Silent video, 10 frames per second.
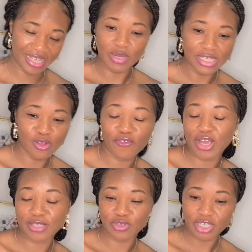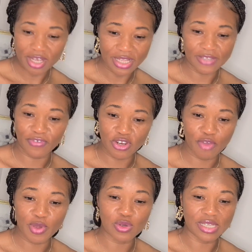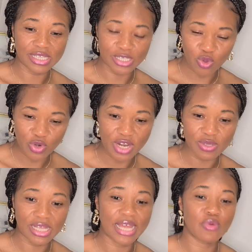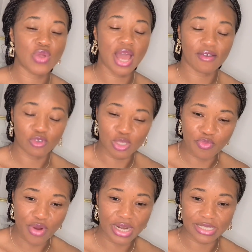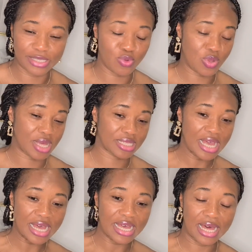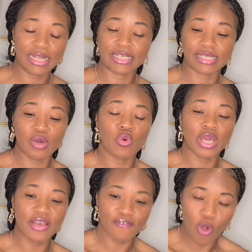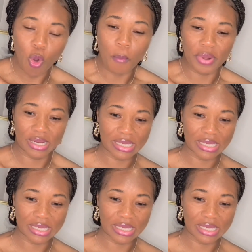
Please don't forget to share this video, because this is good news and we have to spread it so that at least it will give hope,